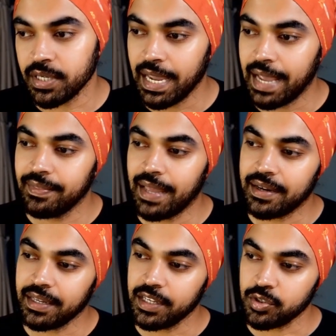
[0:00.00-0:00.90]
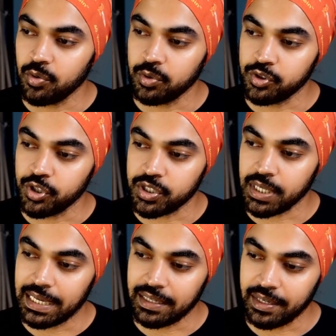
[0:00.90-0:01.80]
and that is going to
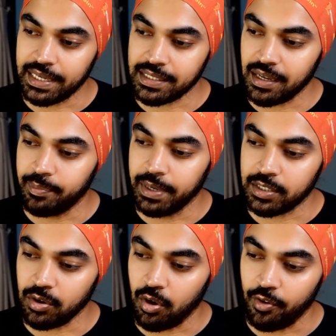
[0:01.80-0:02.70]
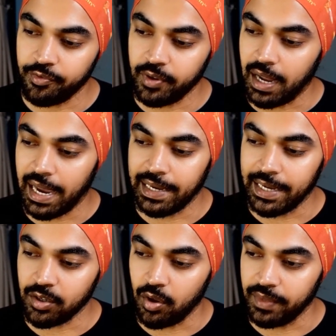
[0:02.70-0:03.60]
just increase a bit of a
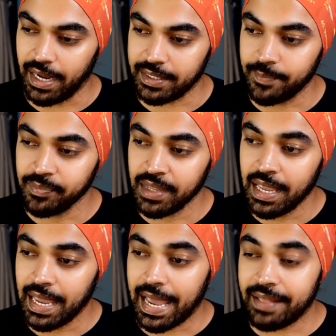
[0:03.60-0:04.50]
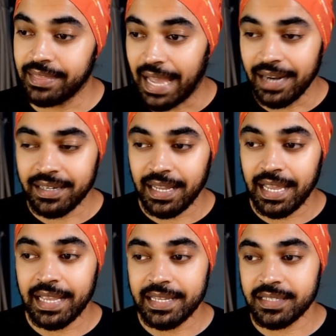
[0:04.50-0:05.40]
highlight on that. And that
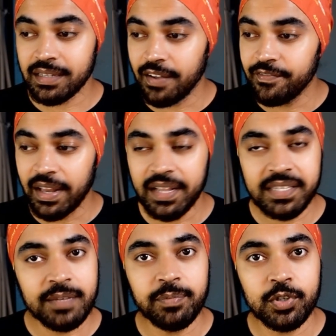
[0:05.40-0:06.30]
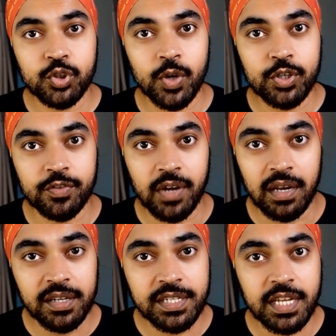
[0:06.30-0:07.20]
is a very simple choice of
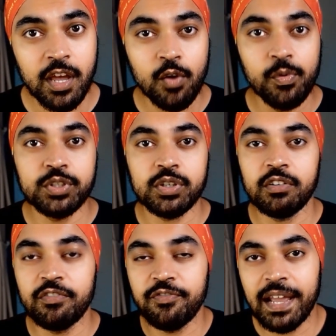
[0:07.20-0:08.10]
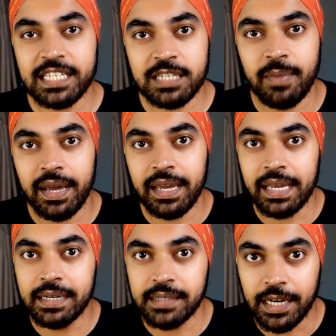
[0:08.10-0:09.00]
colors, which reflects my
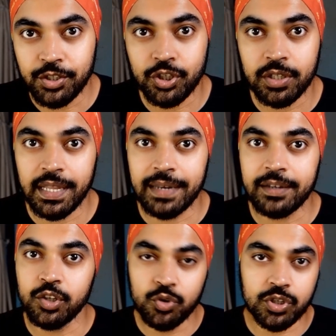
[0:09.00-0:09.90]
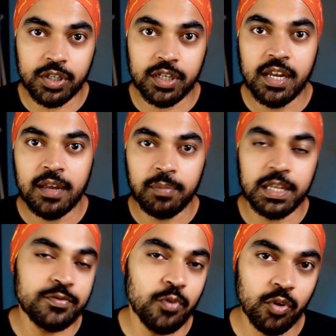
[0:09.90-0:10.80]
intention that user,
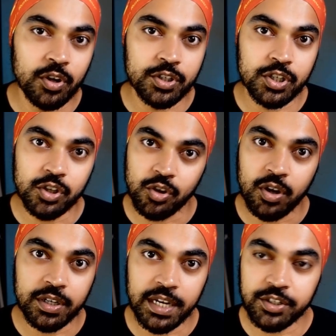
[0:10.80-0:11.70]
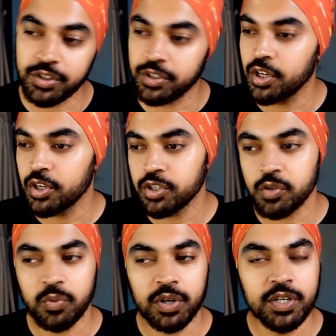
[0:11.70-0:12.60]
please focus your attention
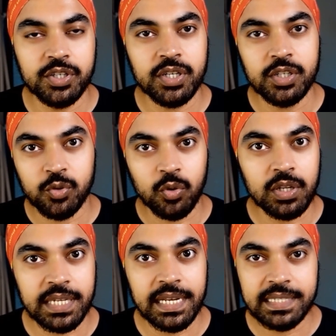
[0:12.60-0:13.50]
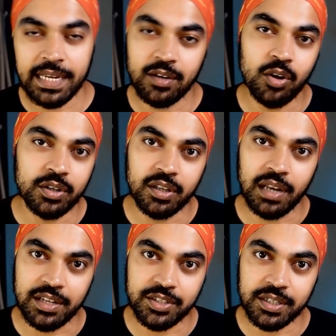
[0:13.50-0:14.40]
towards total sales and not the
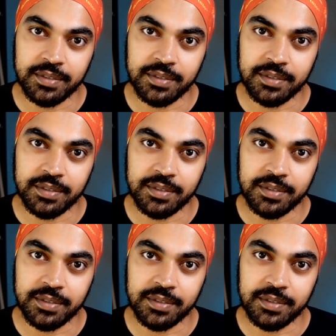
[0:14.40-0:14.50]
last year.